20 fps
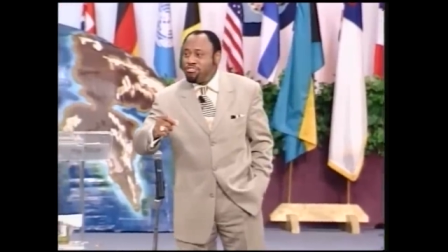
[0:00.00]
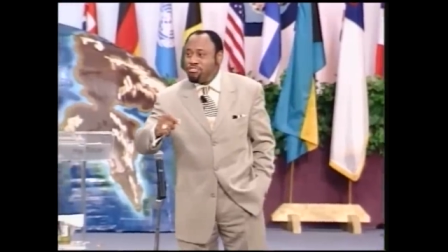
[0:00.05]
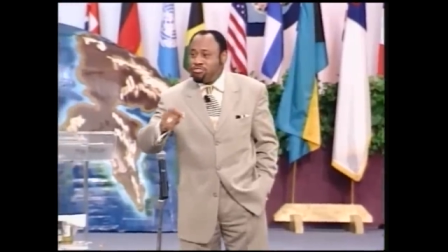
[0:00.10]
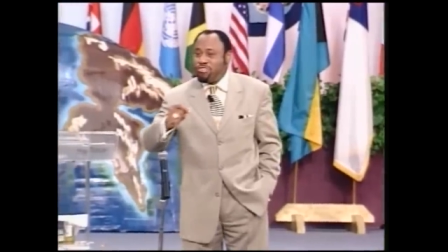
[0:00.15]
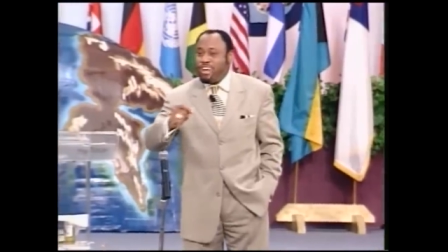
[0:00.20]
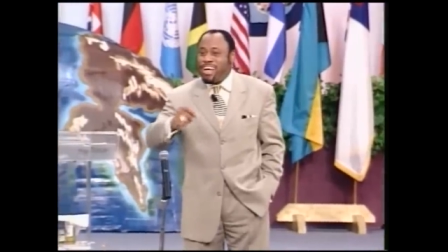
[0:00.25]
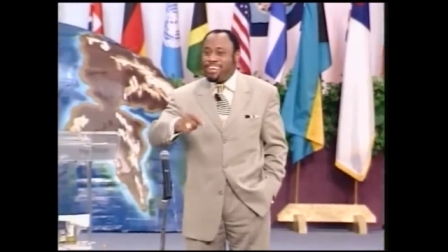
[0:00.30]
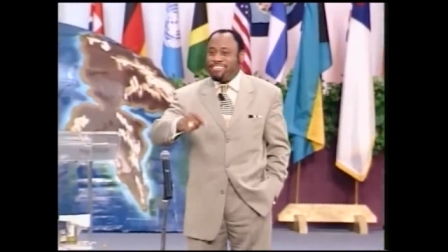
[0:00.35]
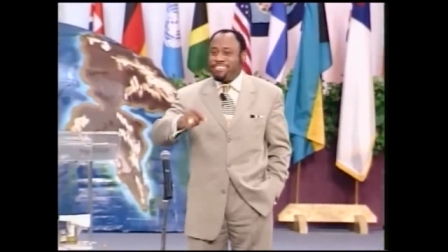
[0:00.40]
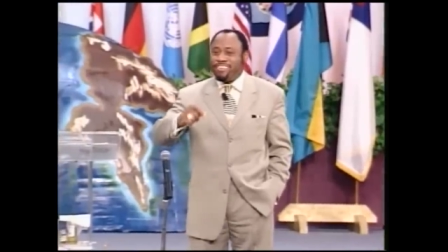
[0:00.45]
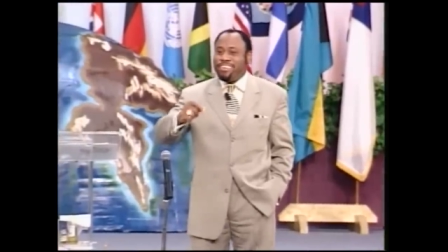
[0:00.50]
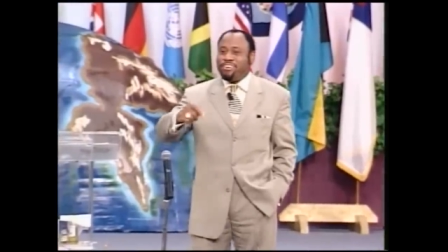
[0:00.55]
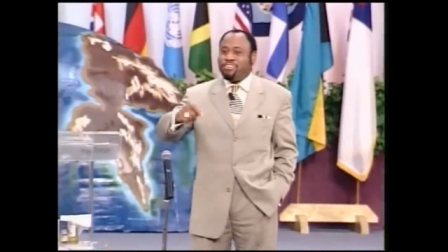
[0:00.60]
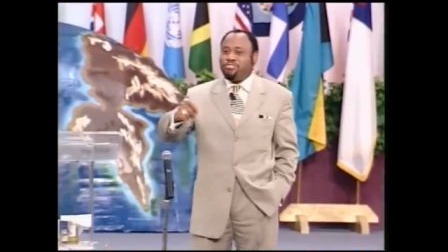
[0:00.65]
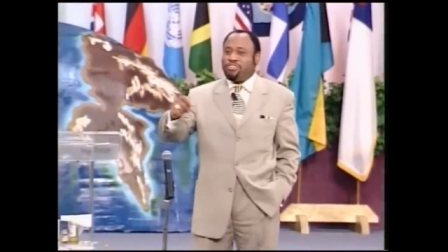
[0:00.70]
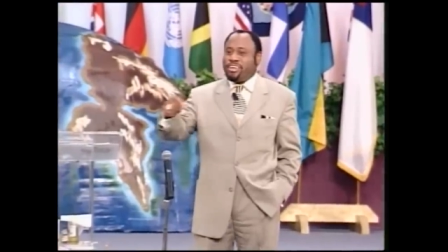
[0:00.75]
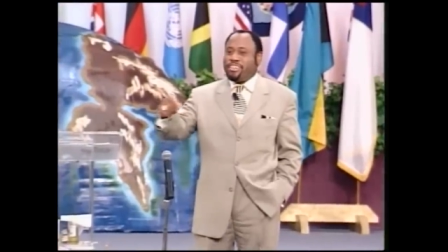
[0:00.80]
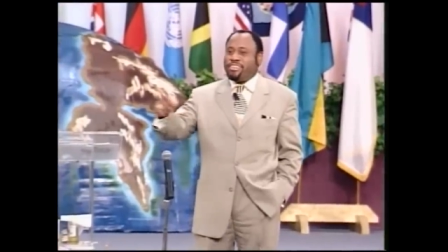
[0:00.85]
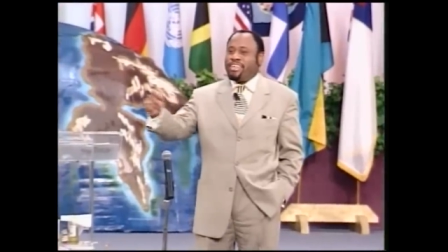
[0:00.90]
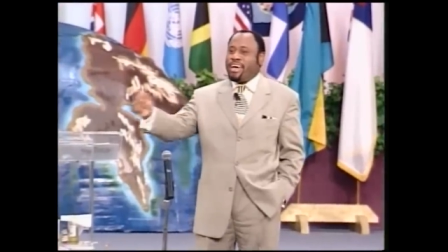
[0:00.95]

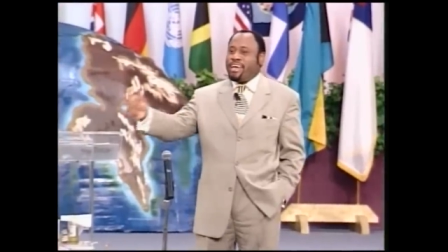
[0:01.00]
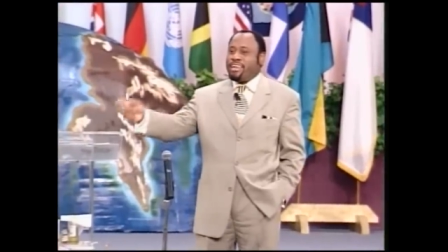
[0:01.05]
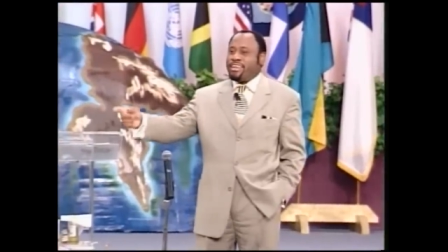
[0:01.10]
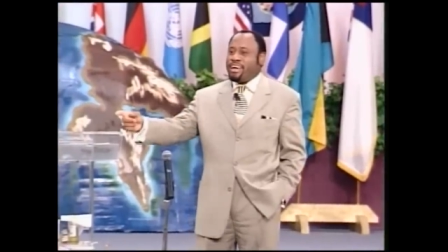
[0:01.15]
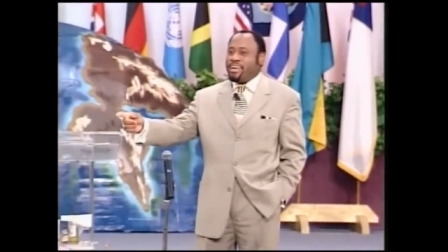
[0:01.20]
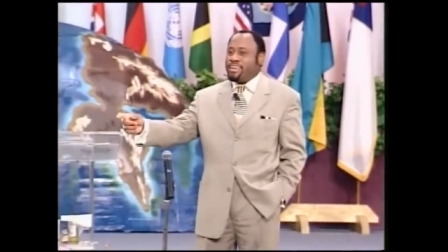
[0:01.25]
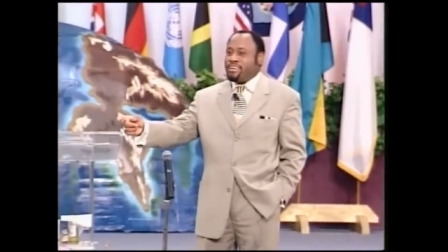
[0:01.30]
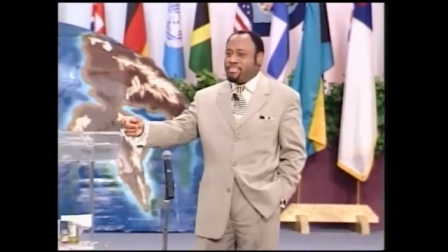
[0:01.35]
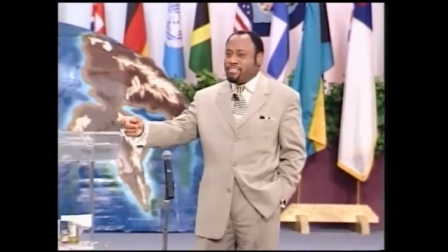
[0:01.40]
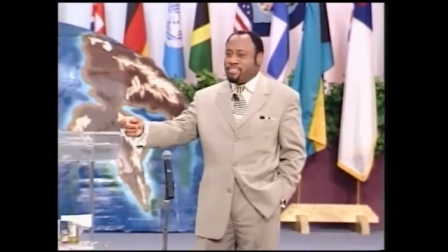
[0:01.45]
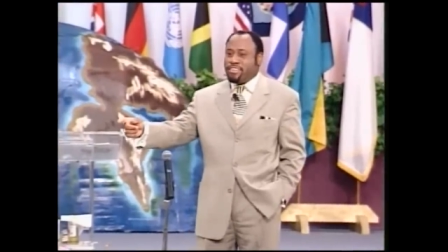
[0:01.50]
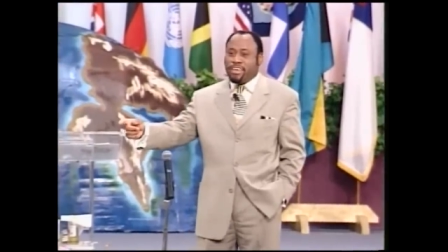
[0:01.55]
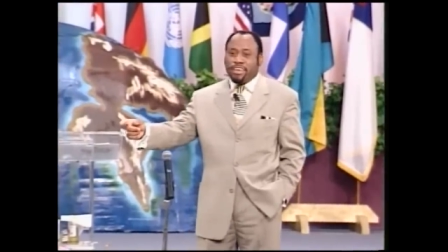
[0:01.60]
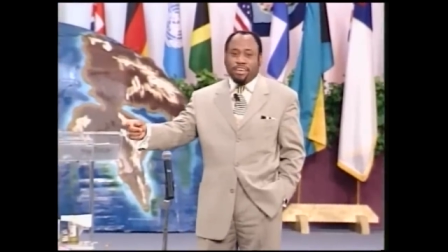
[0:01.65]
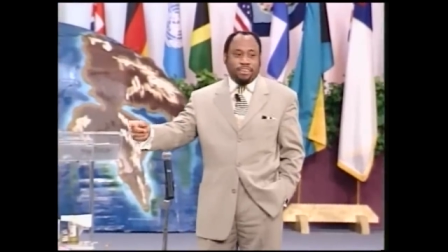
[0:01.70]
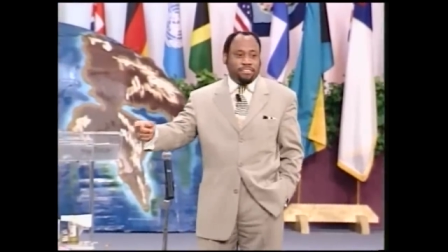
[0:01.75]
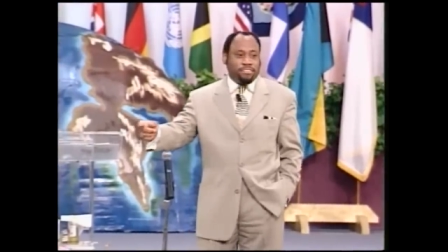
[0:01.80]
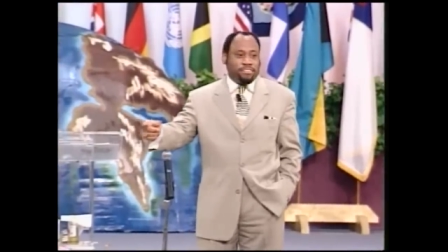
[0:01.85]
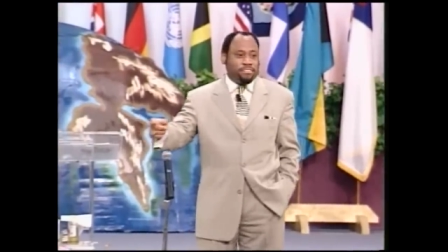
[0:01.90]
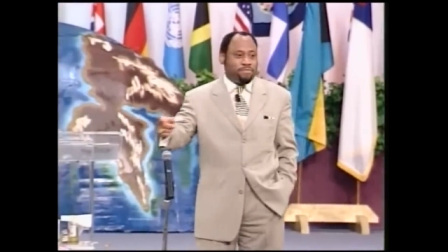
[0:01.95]
transliterate that, and it
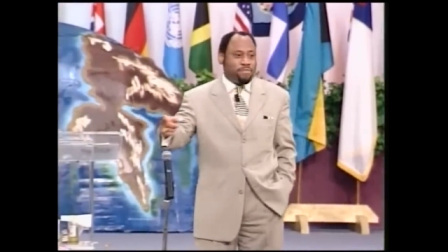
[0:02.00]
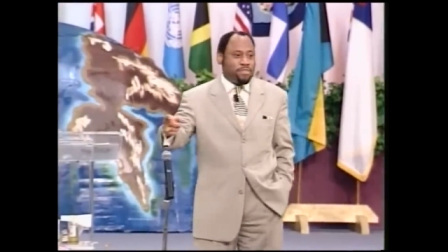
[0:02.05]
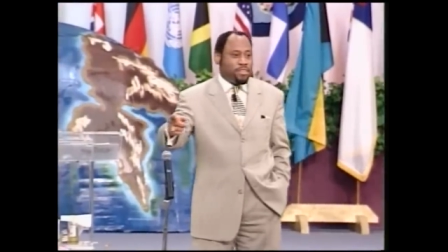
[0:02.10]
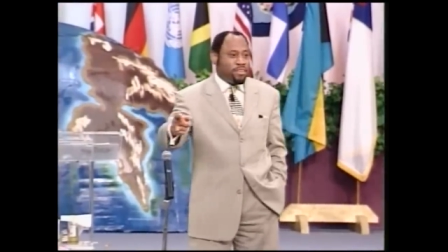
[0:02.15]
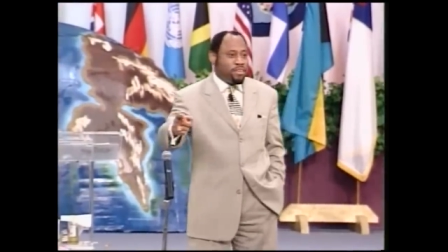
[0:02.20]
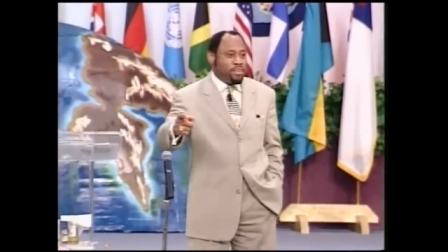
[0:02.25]
says,